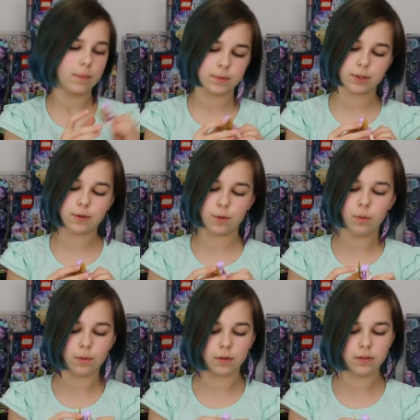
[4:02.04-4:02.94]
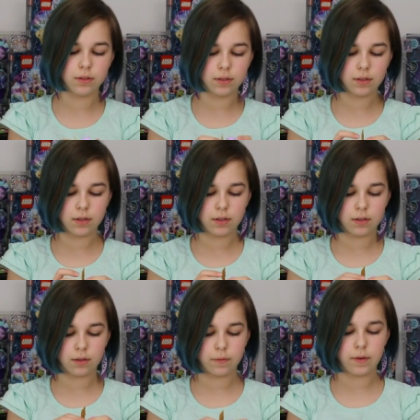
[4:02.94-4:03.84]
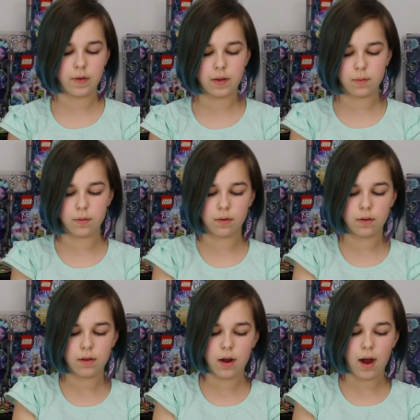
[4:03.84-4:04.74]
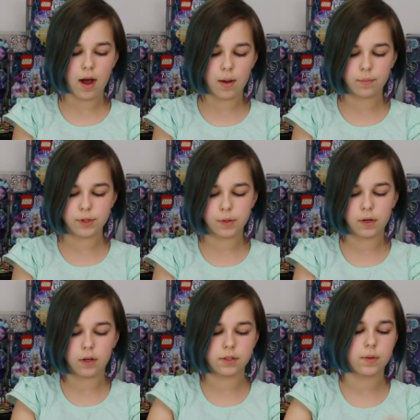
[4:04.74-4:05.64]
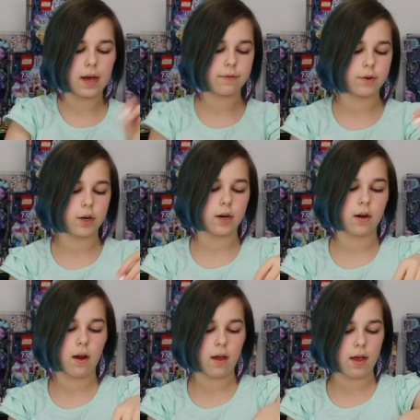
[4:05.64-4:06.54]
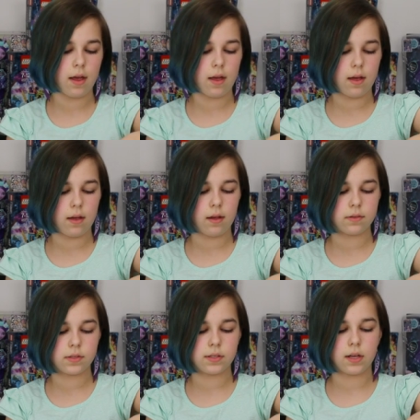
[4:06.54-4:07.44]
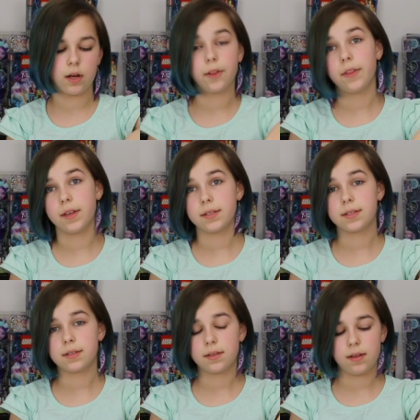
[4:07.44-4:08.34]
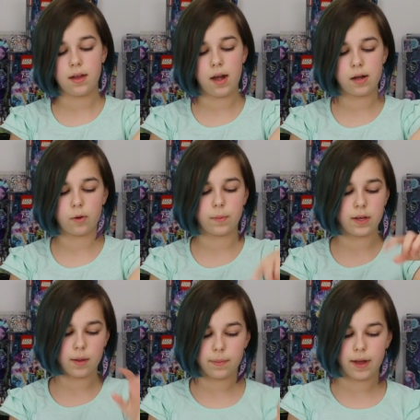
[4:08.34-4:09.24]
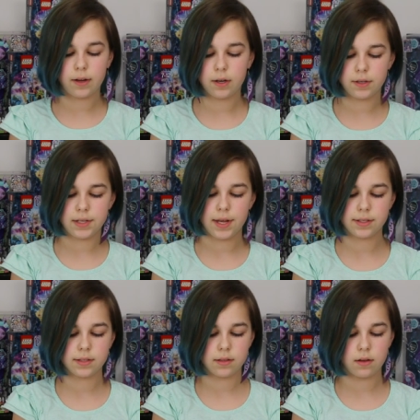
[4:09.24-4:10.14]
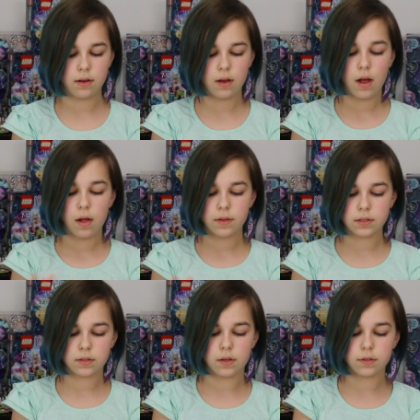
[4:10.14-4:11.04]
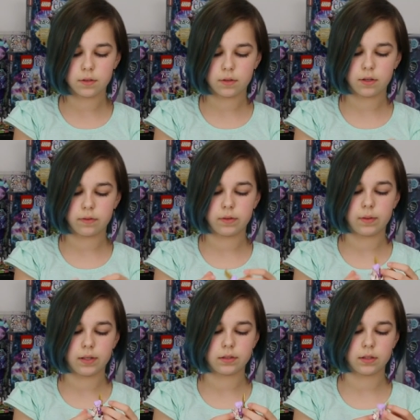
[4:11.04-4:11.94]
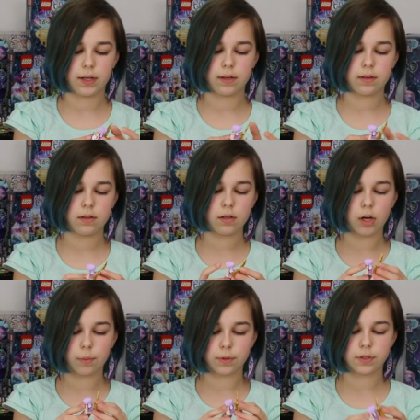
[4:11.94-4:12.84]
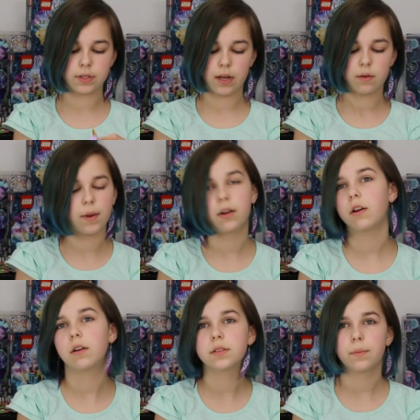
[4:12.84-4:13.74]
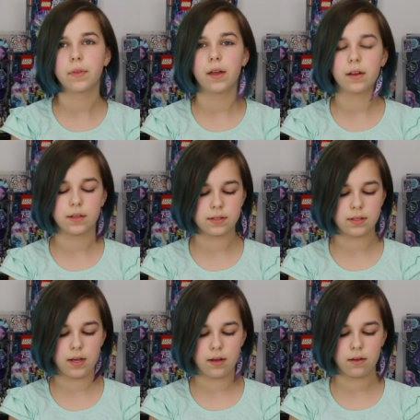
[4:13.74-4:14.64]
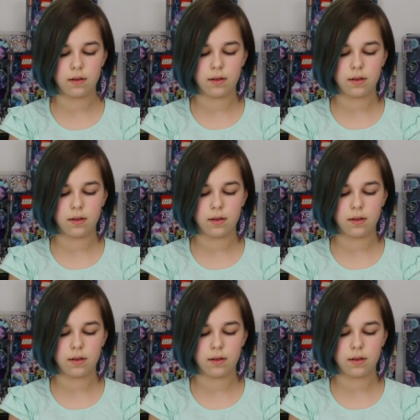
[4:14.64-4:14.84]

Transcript: They're cool. They're very cool. Um, but you can also have her sit on this and it will be up at her desk. This is also good if you want to like help her stand better or something because see,